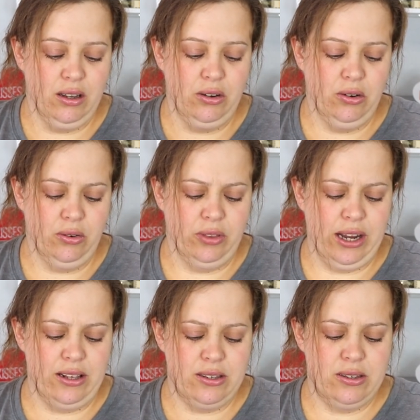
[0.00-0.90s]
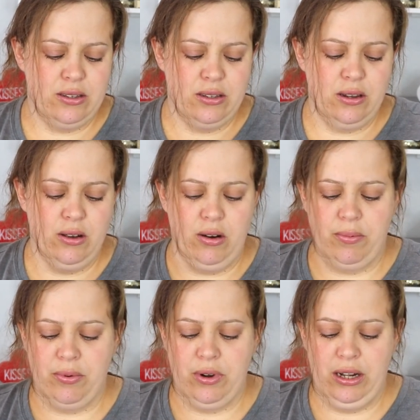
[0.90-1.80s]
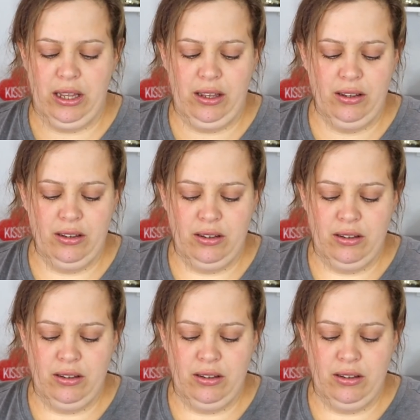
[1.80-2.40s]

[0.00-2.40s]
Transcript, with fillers: Oh, that is so pretty.